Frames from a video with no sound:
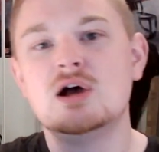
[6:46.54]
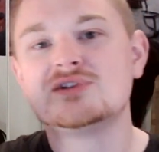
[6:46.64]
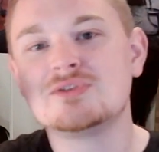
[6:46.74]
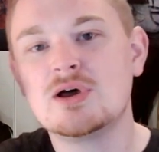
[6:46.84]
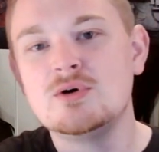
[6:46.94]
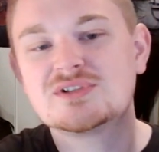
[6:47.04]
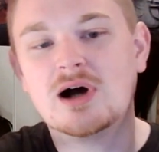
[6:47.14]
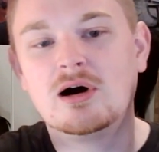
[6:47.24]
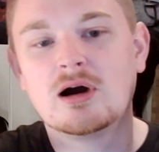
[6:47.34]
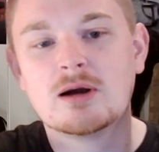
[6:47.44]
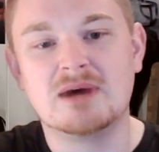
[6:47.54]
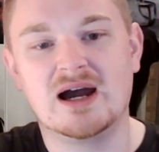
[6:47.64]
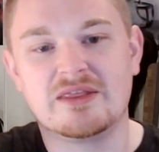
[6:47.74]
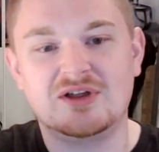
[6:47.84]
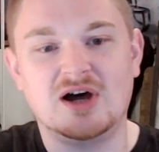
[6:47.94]
So those are
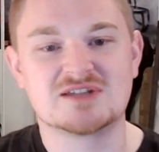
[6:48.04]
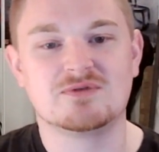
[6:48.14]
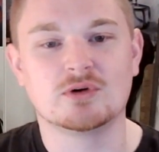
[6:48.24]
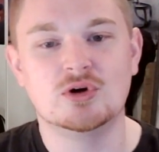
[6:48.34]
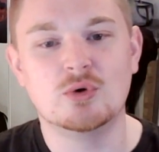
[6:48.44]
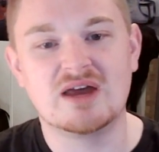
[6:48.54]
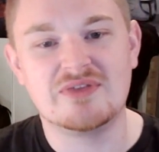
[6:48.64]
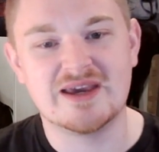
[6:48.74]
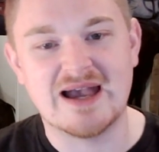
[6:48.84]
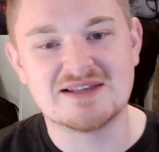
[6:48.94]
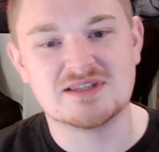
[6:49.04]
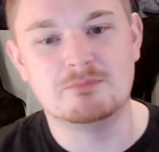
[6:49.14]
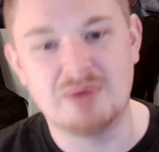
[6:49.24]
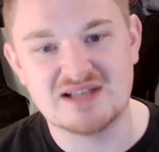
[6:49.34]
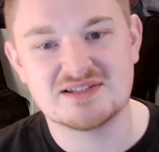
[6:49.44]
my thoughts for who I think has the
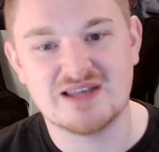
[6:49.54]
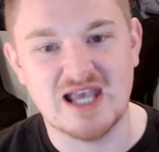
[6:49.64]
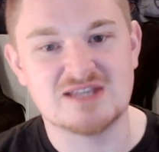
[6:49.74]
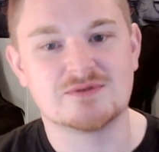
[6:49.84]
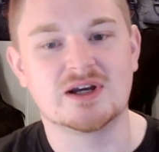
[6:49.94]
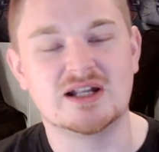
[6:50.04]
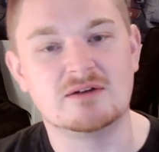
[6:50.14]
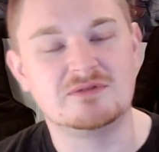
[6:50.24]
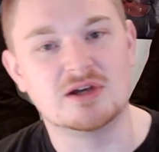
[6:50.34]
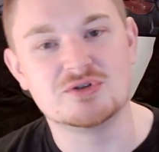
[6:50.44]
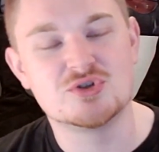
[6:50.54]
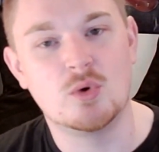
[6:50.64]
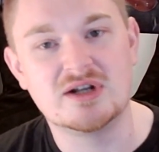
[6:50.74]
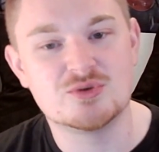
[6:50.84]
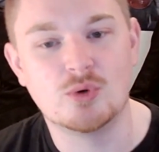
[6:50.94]
best case for NFL's
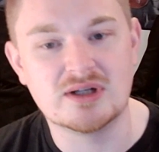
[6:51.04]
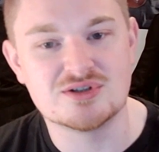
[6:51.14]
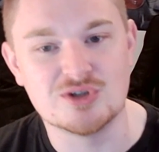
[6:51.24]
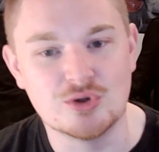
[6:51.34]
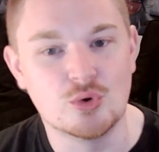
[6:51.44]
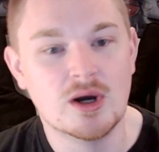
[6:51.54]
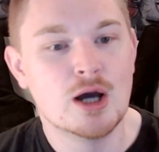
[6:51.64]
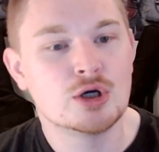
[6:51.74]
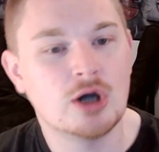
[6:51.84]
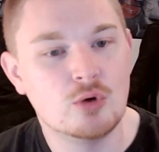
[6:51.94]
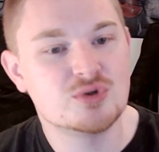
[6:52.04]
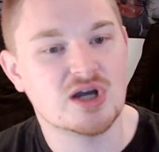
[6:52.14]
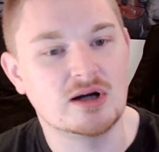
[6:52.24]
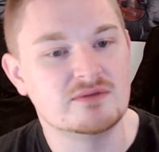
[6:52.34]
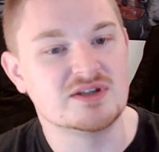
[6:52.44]
2022 Coach
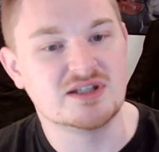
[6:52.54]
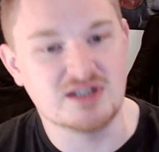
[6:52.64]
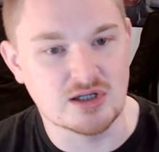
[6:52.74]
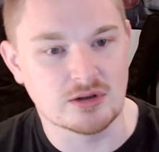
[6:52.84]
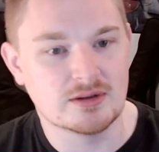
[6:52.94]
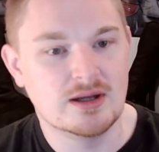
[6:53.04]
of the Year.